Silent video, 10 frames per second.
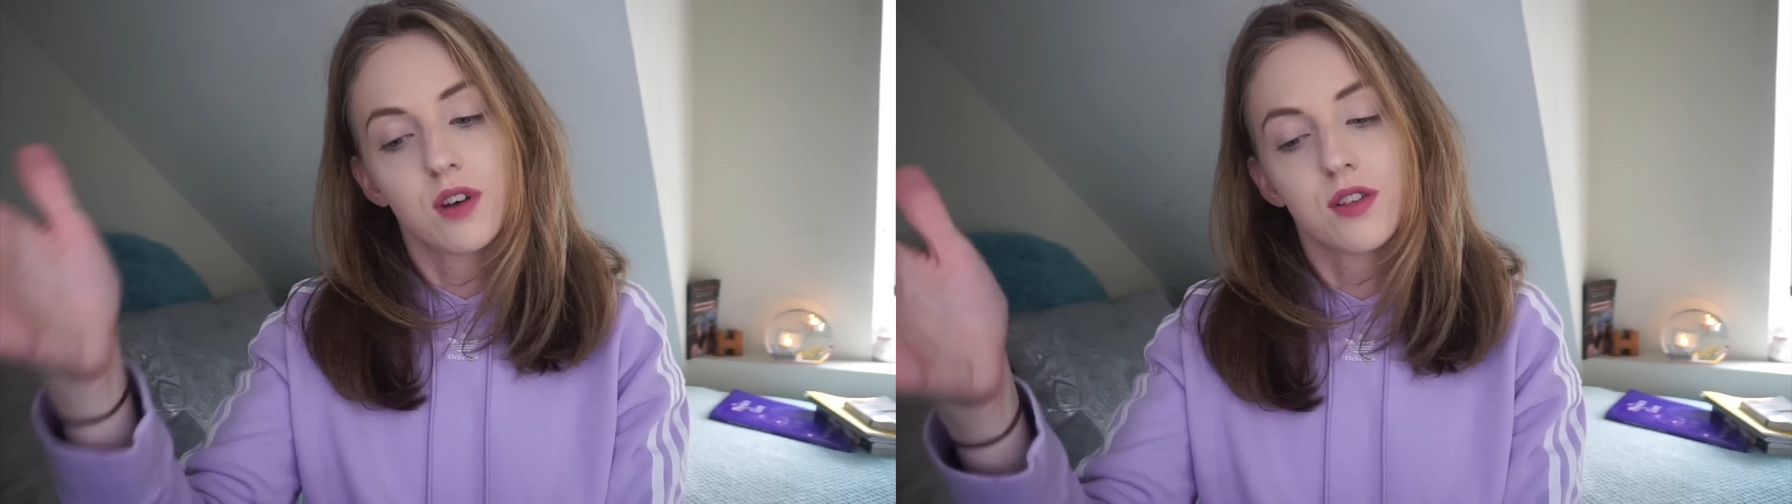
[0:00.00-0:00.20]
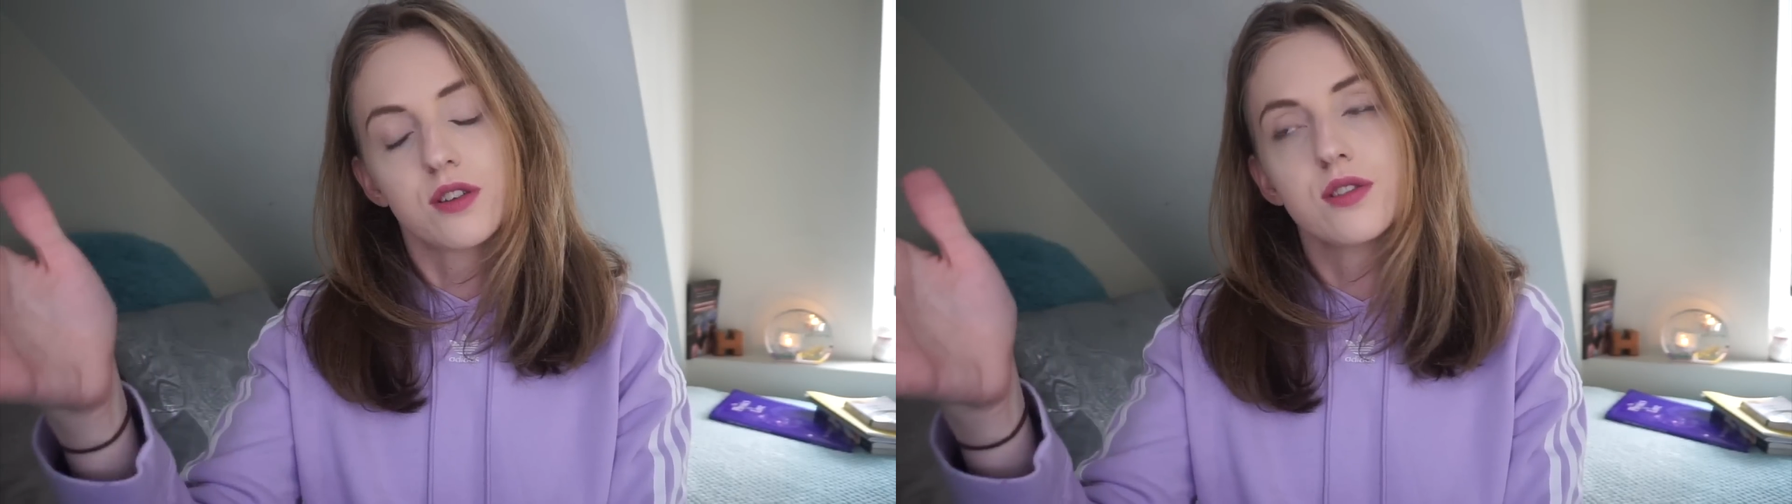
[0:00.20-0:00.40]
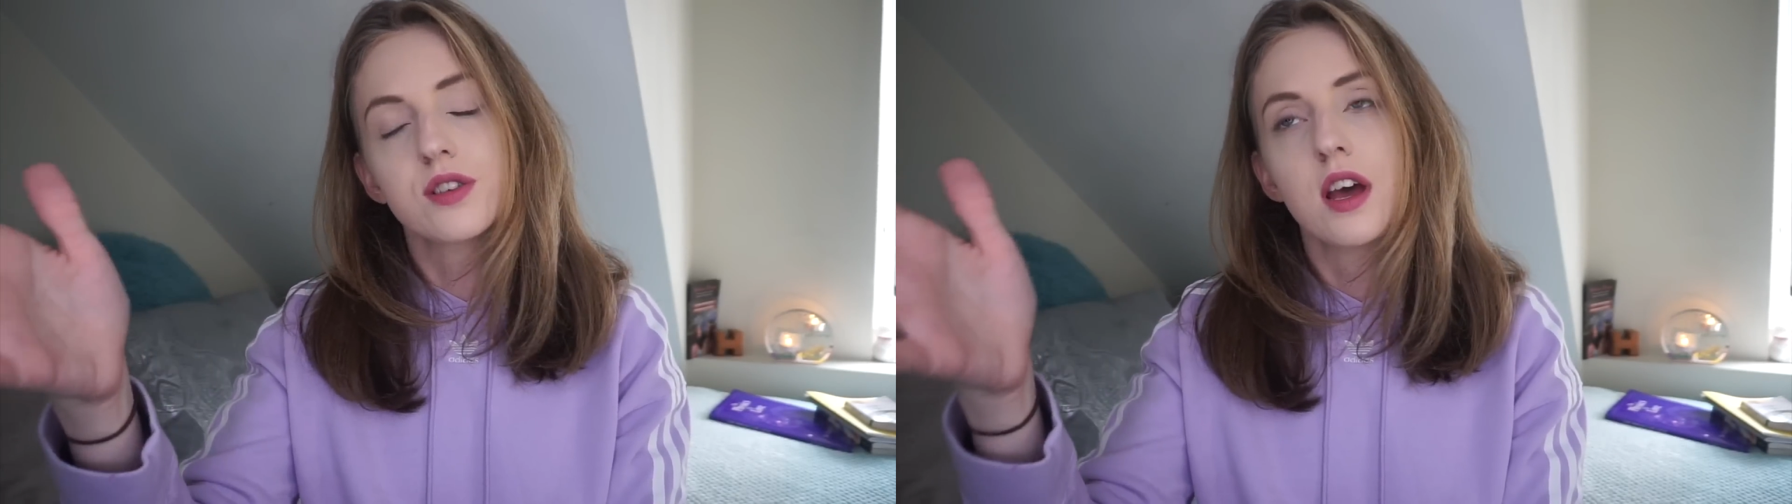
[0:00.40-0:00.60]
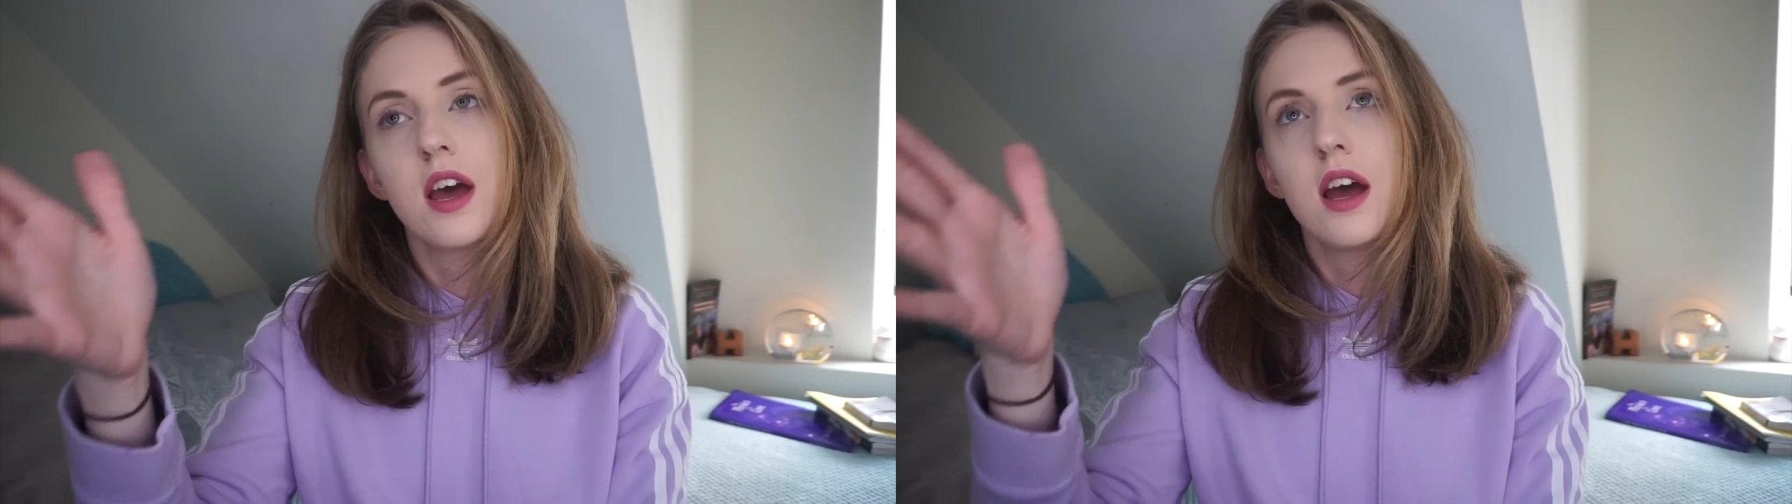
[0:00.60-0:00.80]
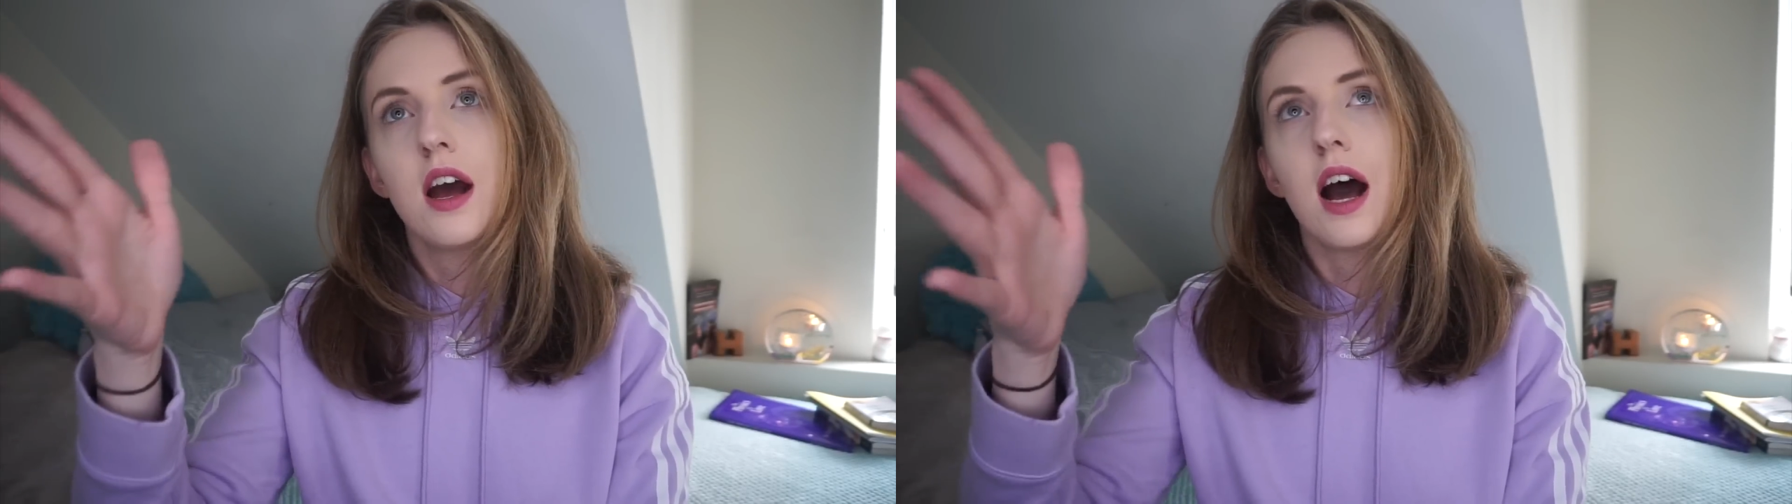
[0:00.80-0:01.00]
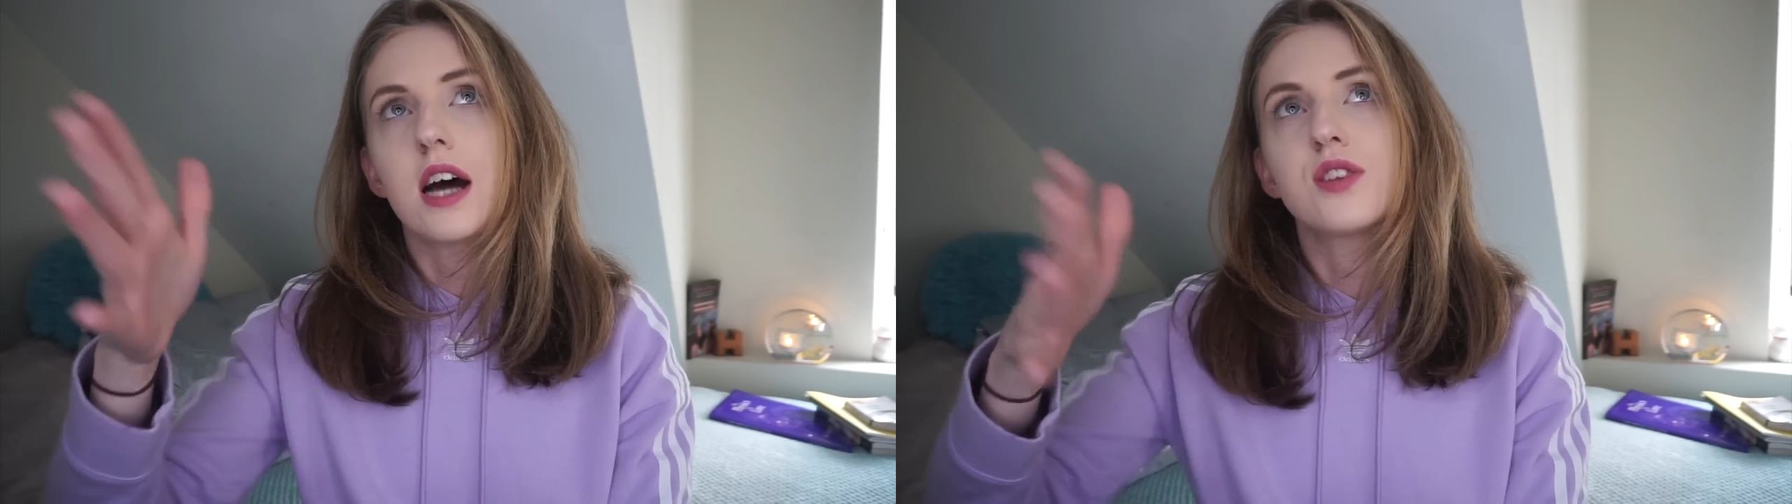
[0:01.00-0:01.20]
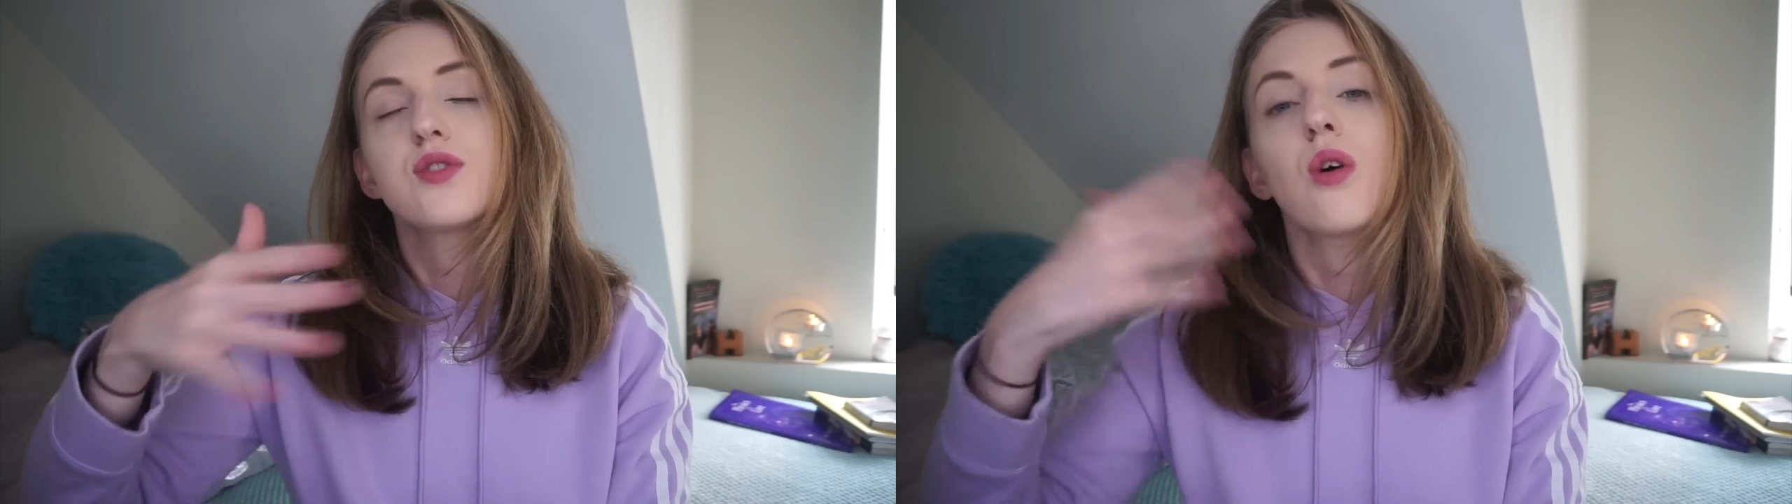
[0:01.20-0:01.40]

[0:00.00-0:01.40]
others as you